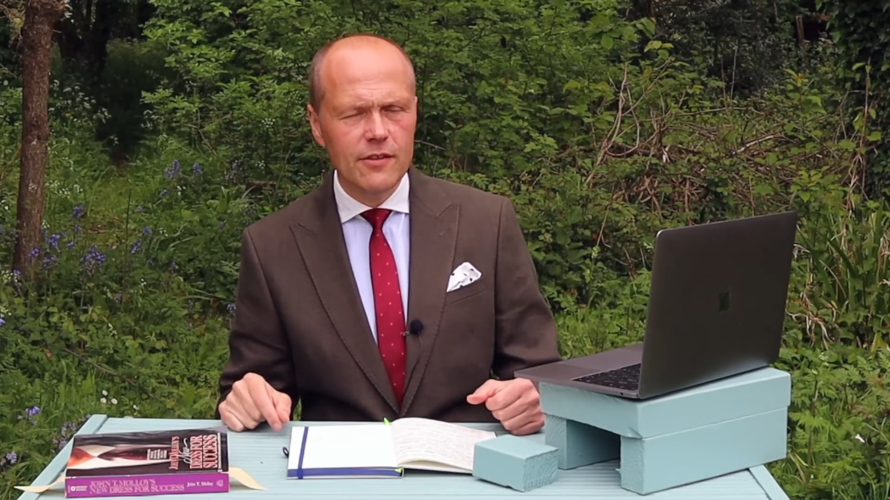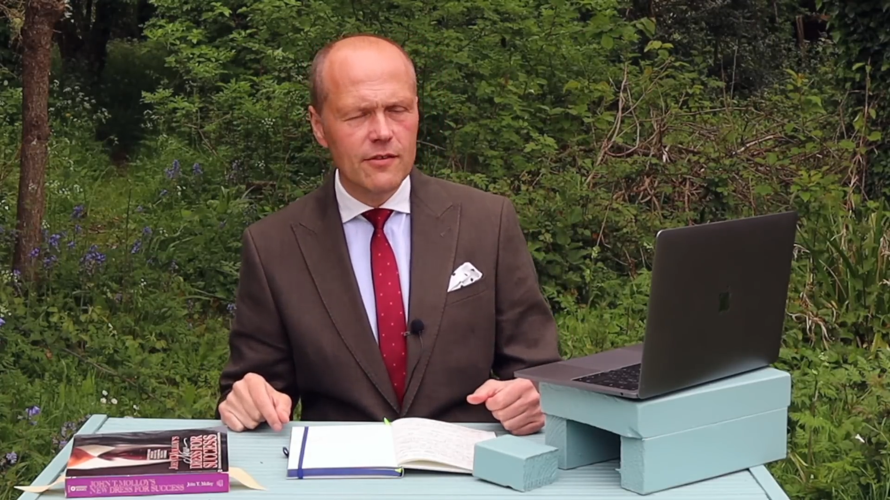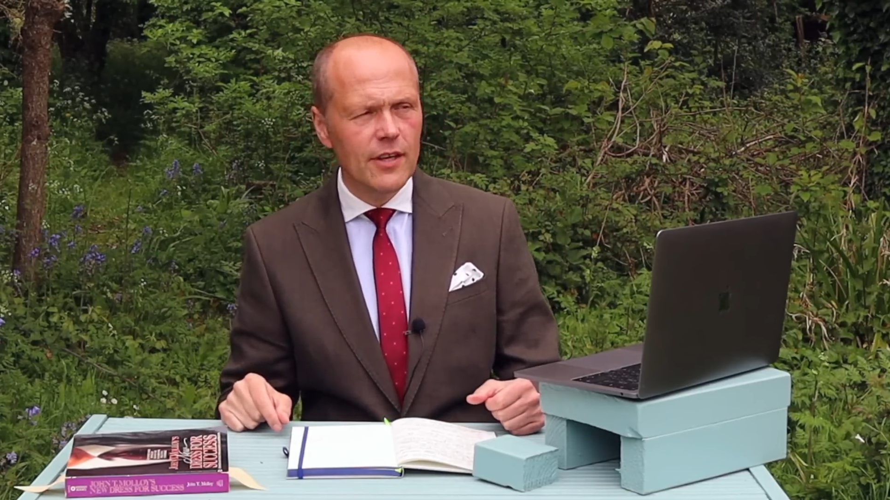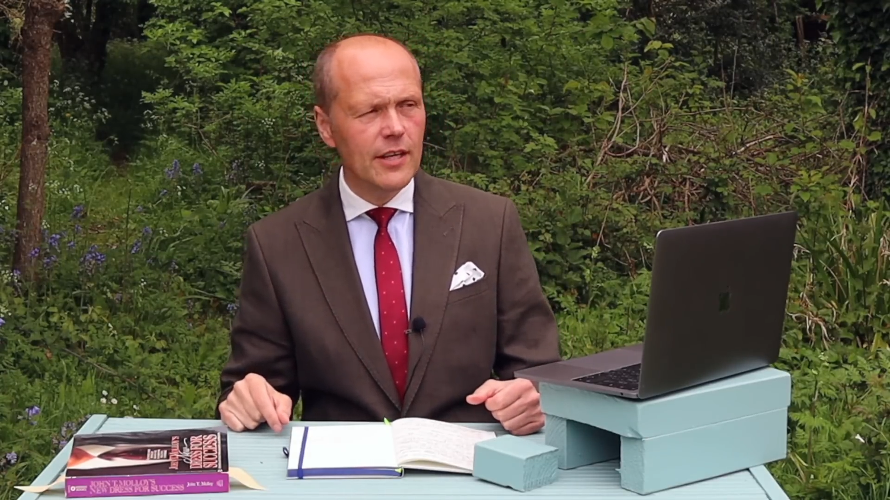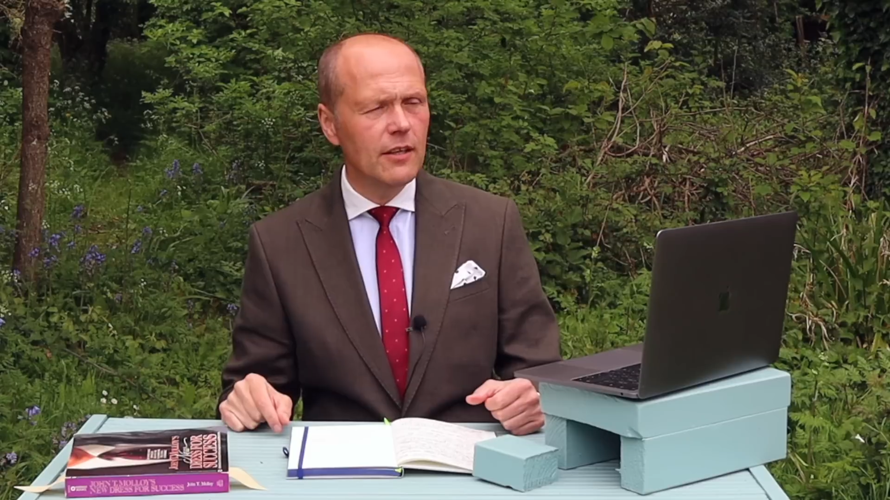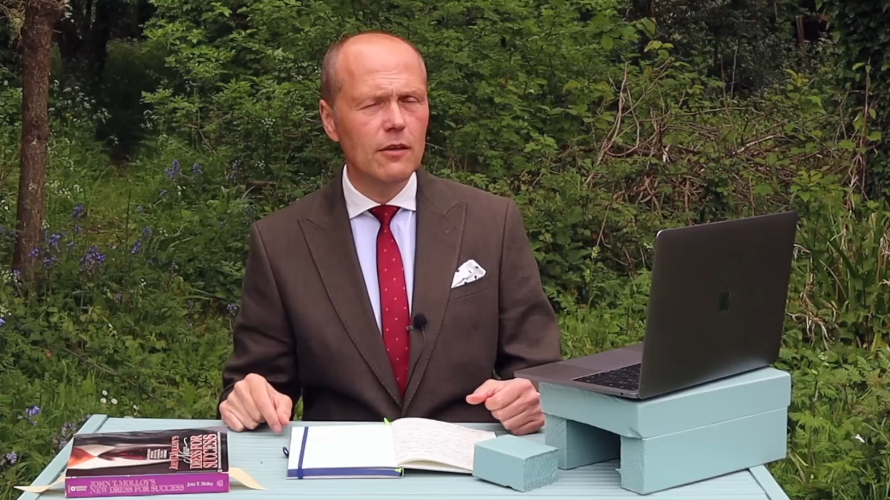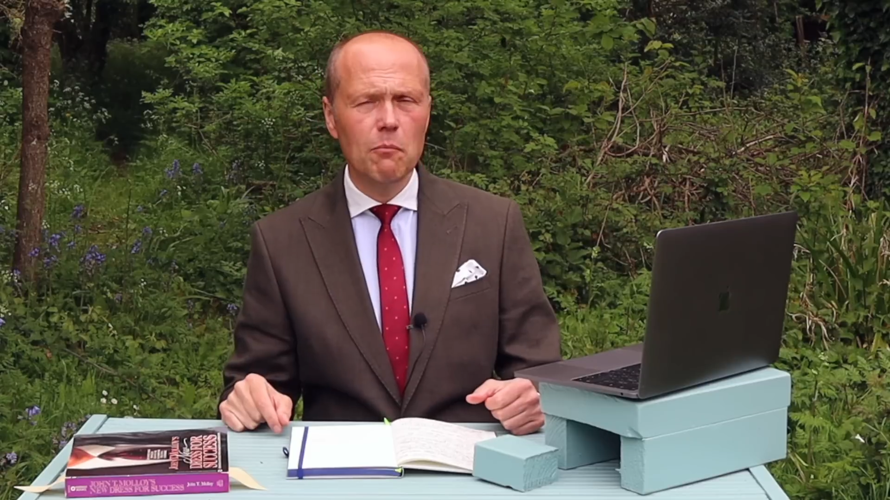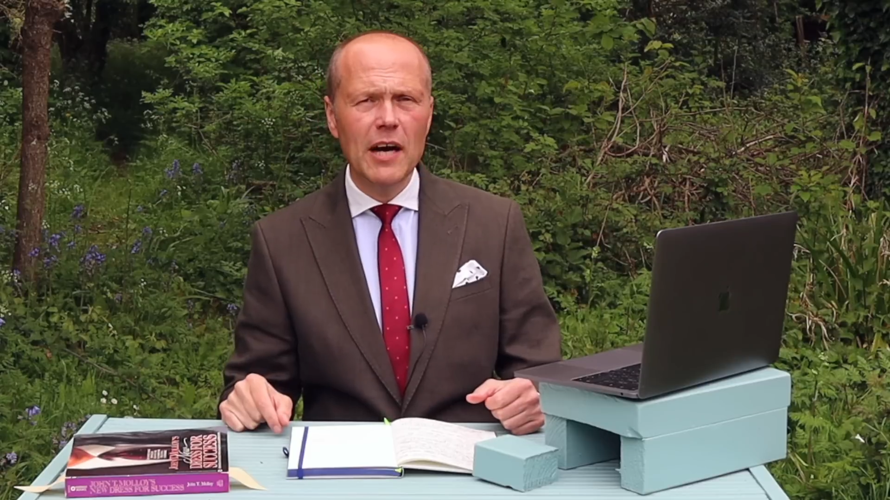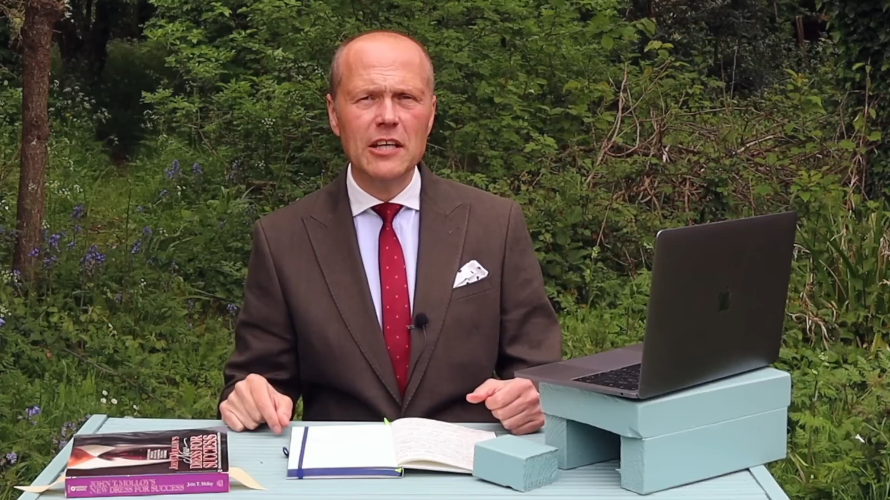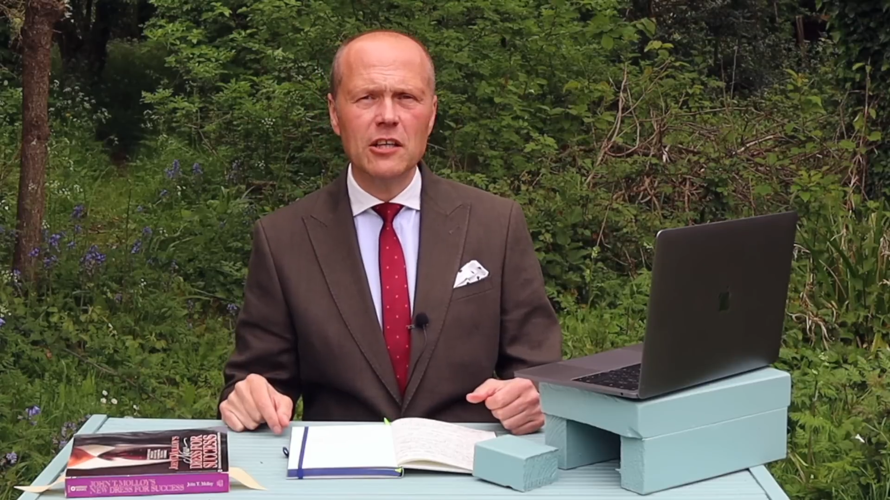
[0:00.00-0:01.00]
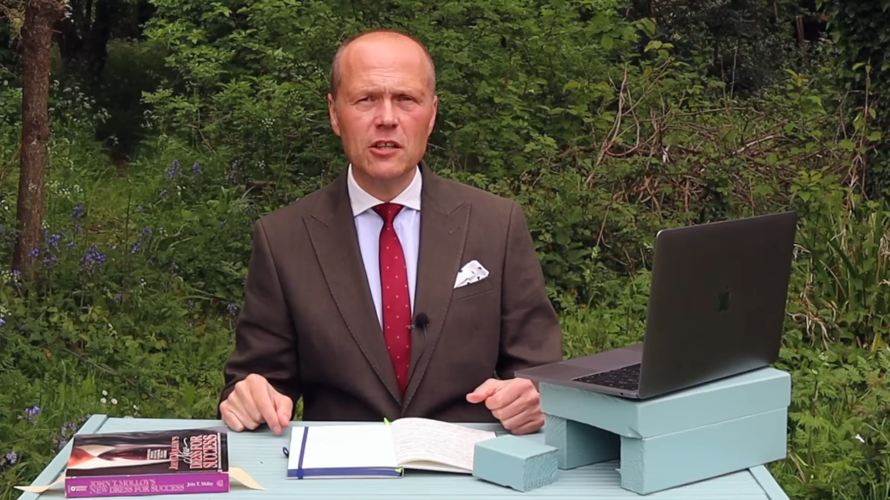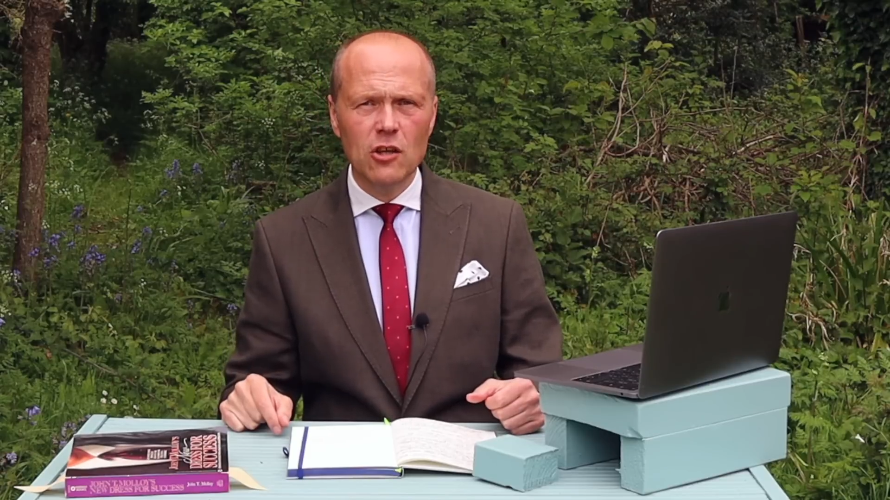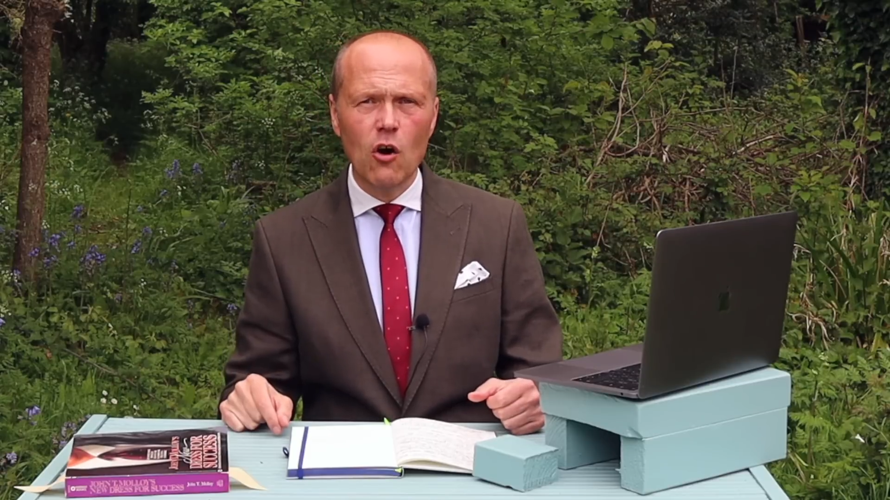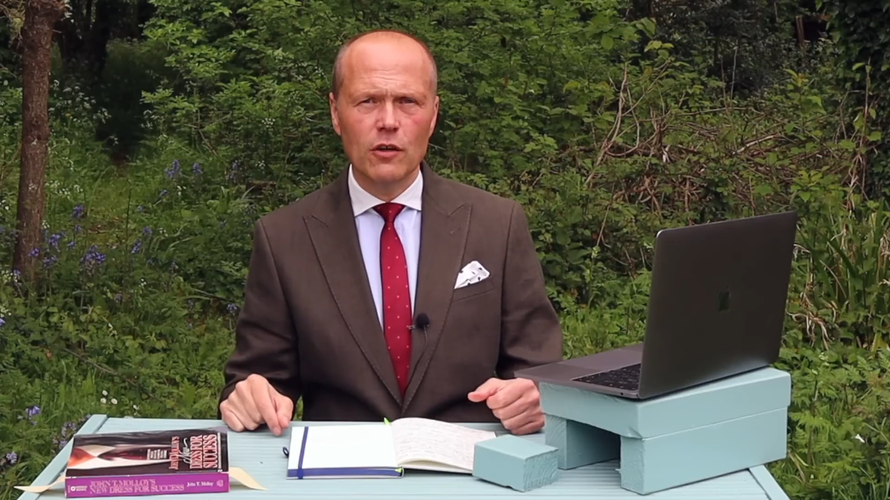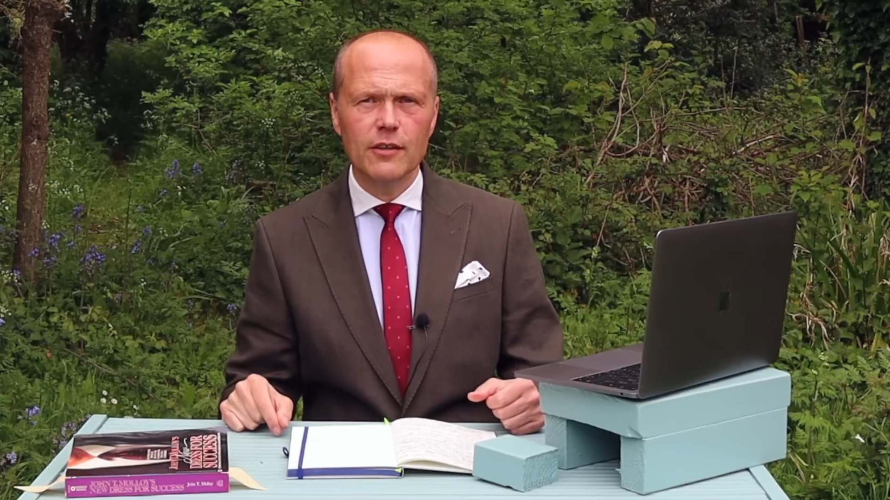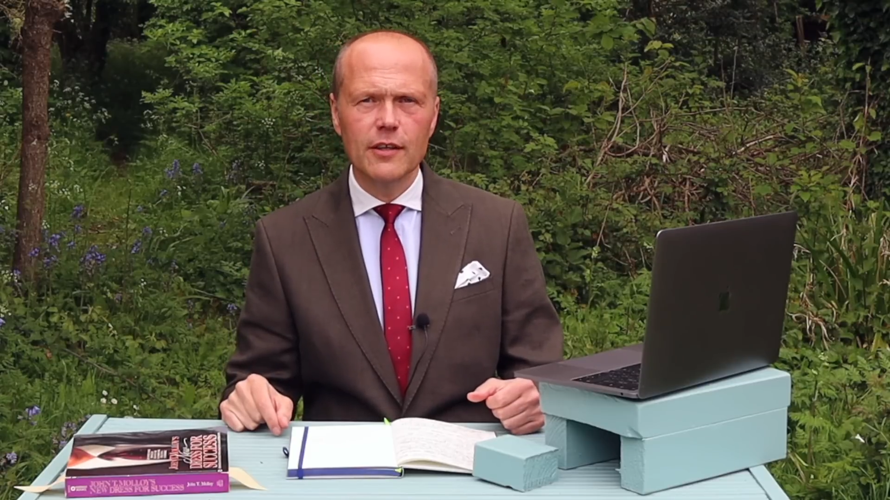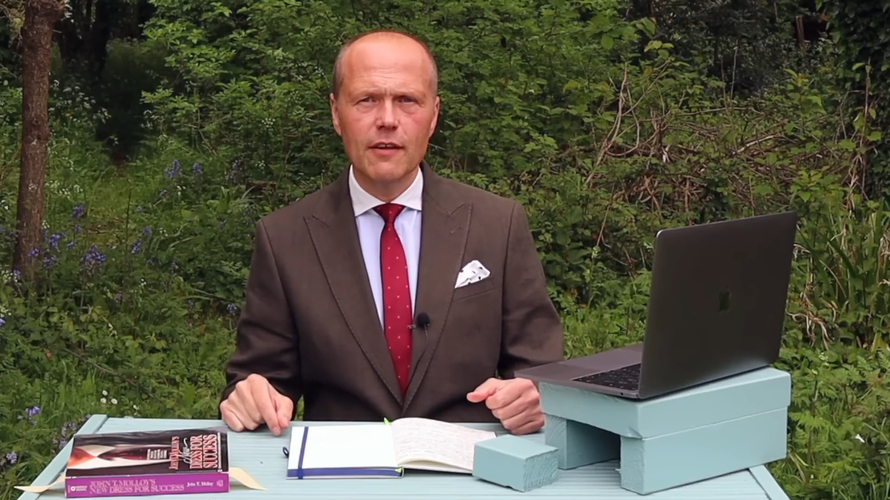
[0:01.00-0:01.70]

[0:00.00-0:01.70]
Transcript: and say, my God,